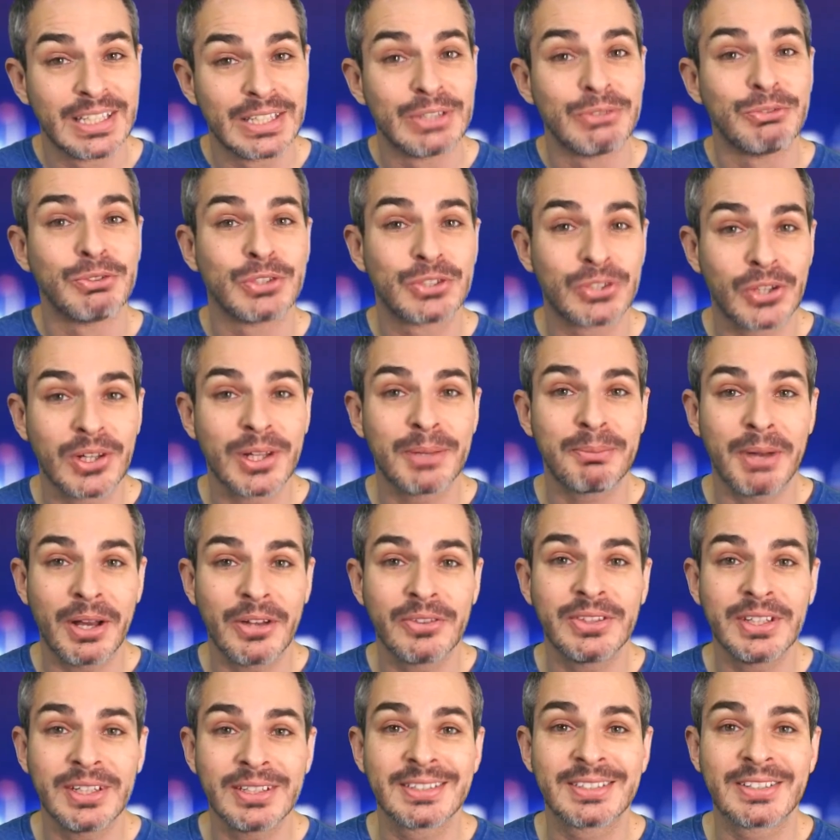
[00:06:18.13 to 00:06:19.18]
was all
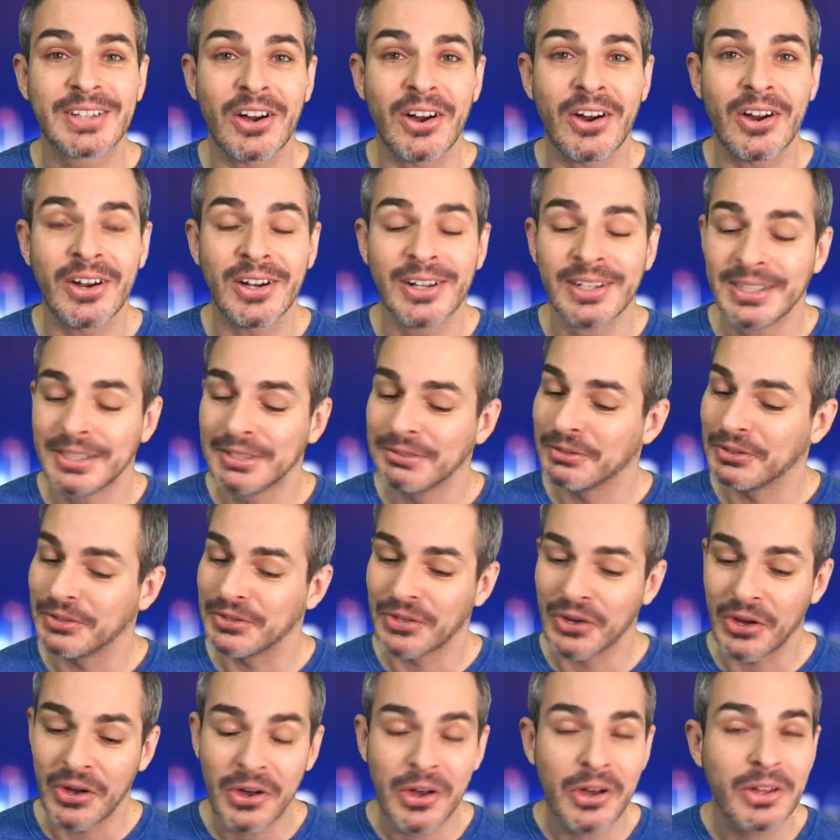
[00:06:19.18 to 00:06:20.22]
about this car with
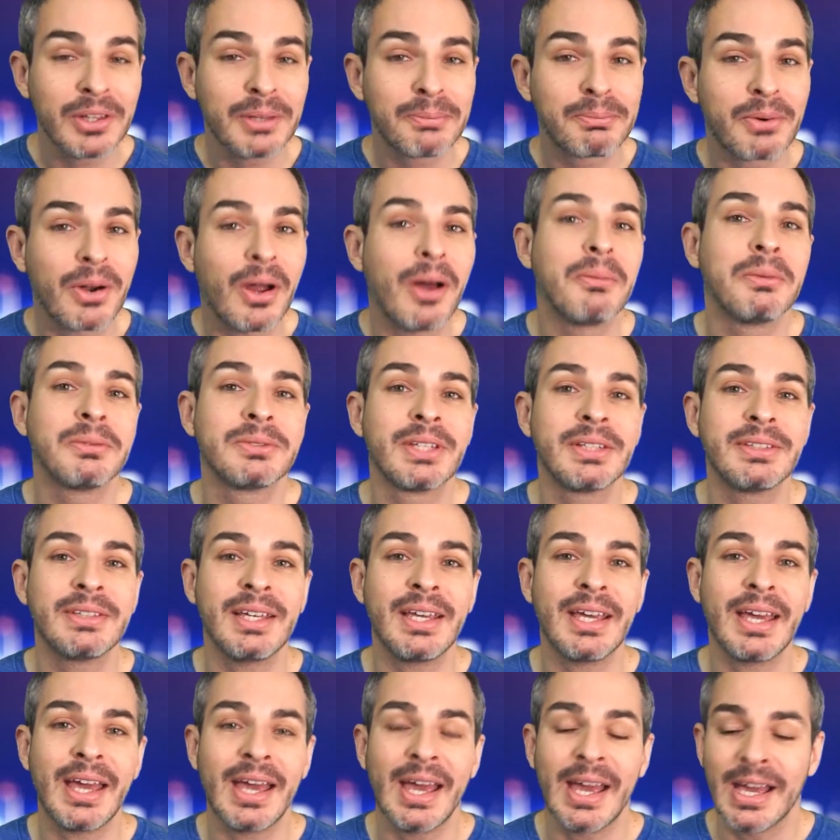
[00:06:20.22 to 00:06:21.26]
all the problems that they
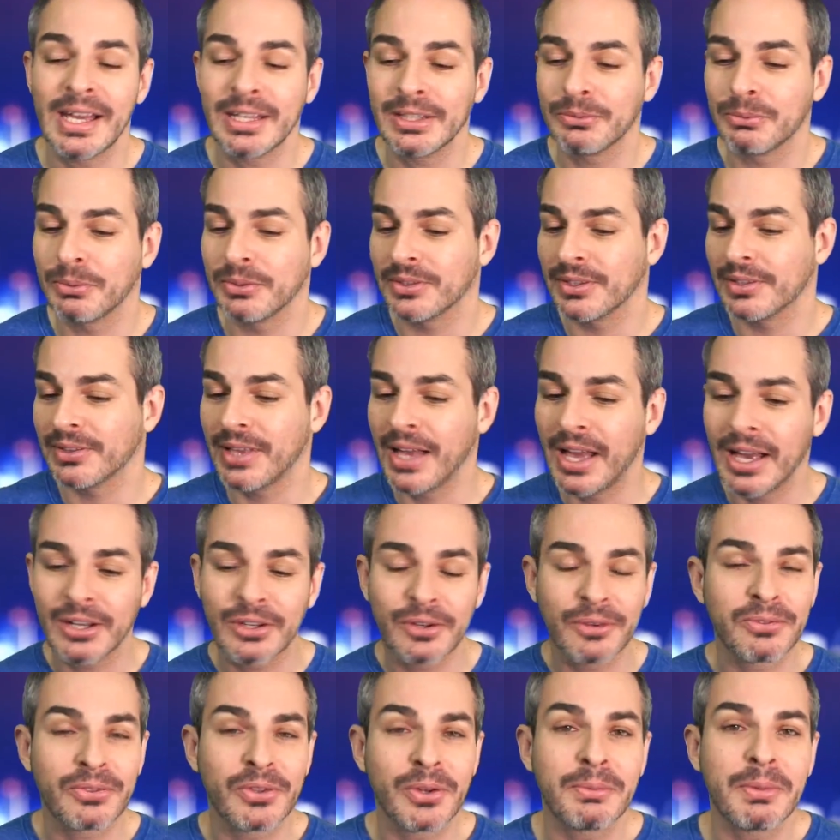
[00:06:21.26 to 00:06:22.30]
had with the lack
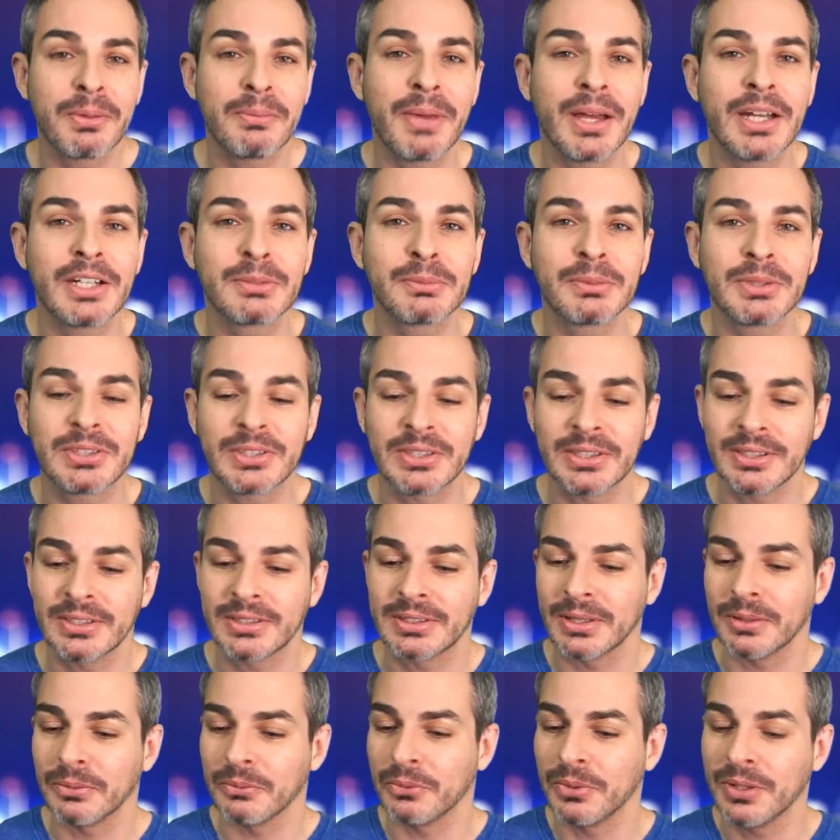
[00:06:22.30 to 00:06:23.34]
of thermal management
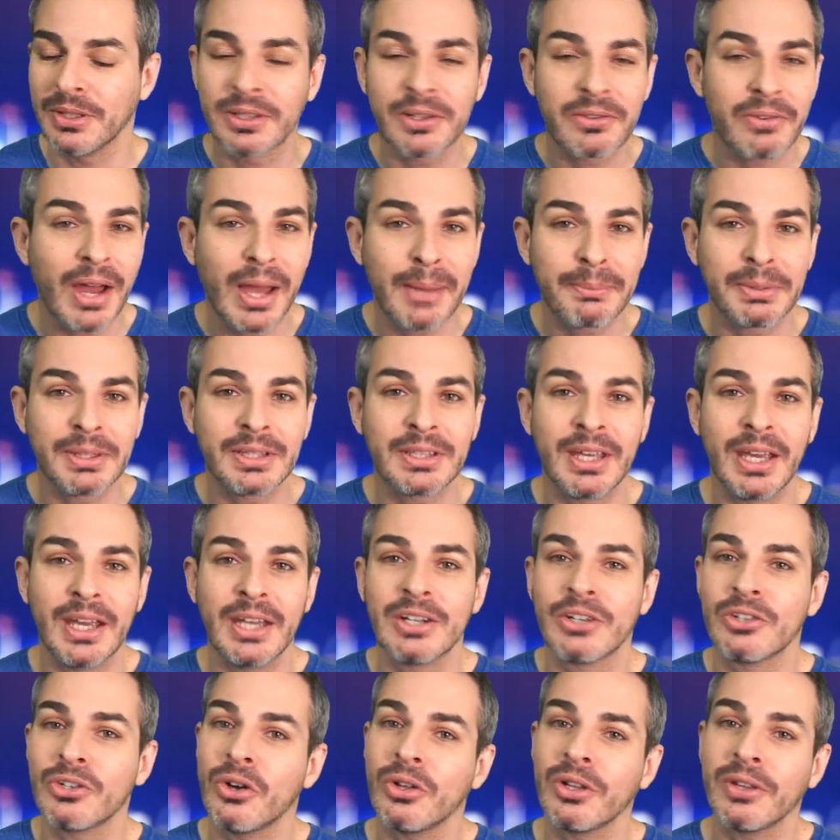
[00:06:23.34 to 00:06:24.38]
system, with the Rapidgate
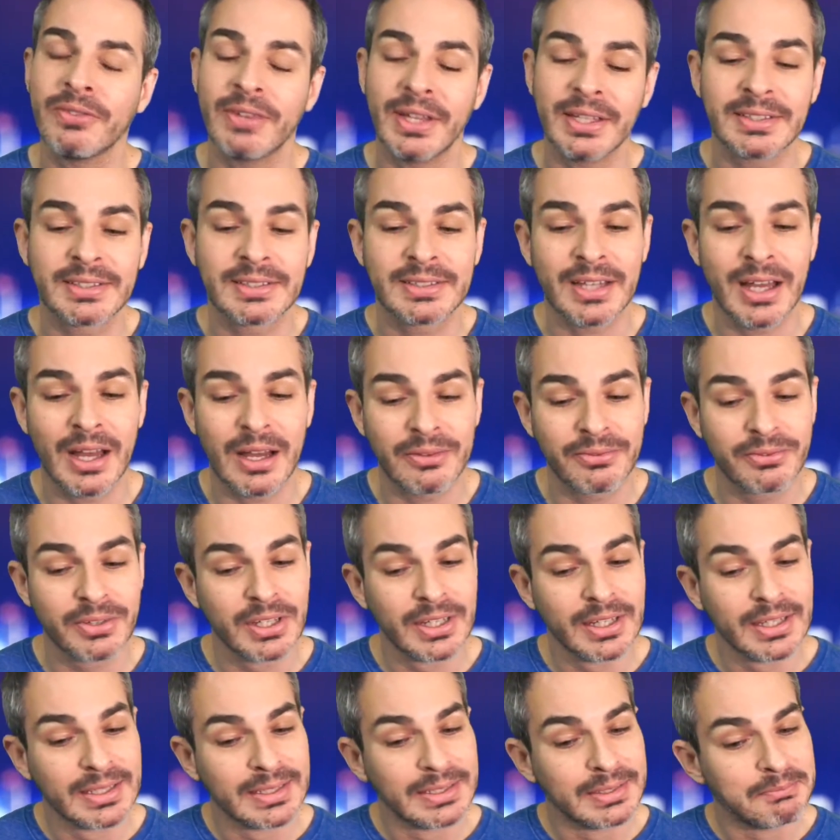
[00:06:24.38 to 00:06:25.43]
and all of that stuff,
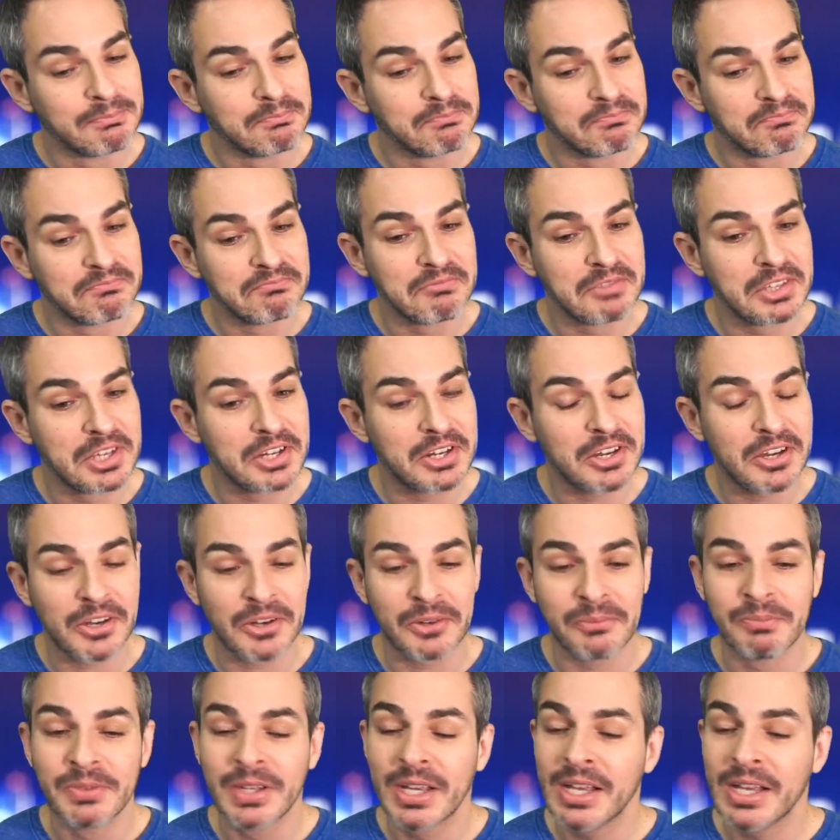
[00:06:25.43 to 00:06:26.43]
you know.